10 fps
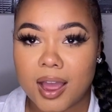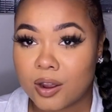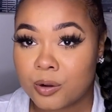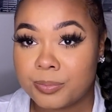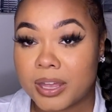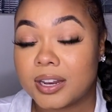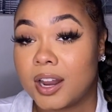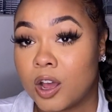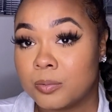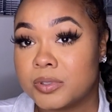I hope that it
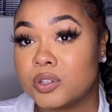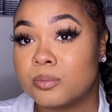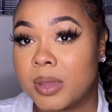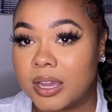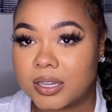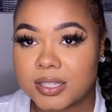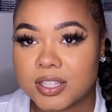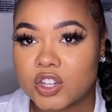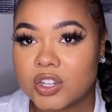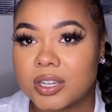helped you make a
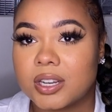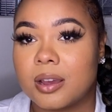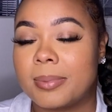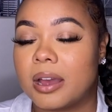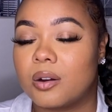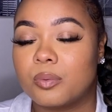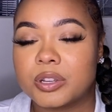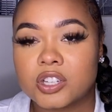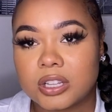decision about which